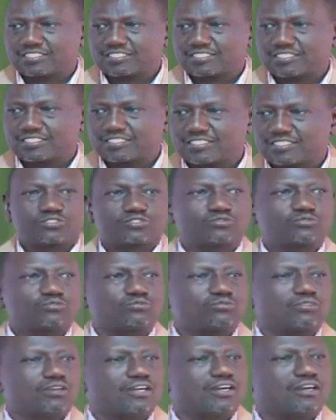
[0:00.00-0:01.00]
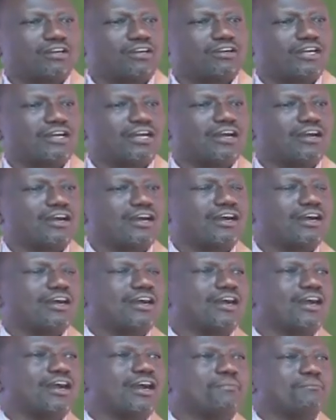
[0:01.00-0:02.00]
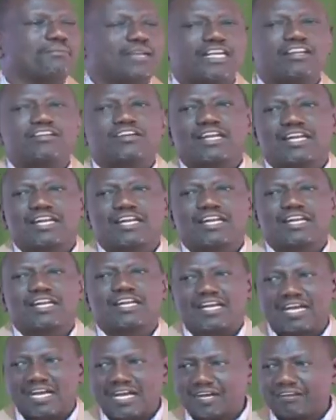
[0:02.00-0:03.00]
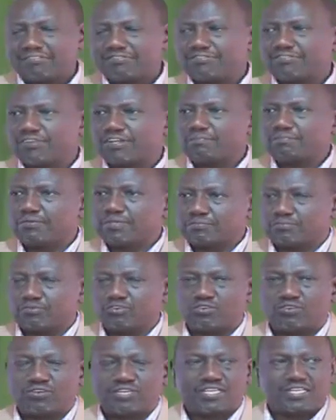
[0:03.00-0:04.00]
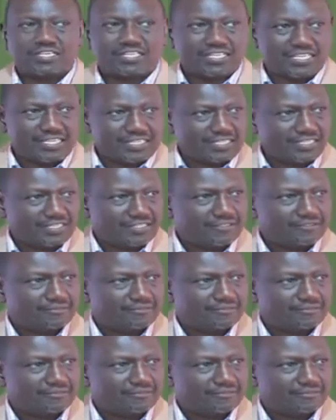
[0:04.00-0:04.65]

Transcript: with close to a million and a half people in Kenya.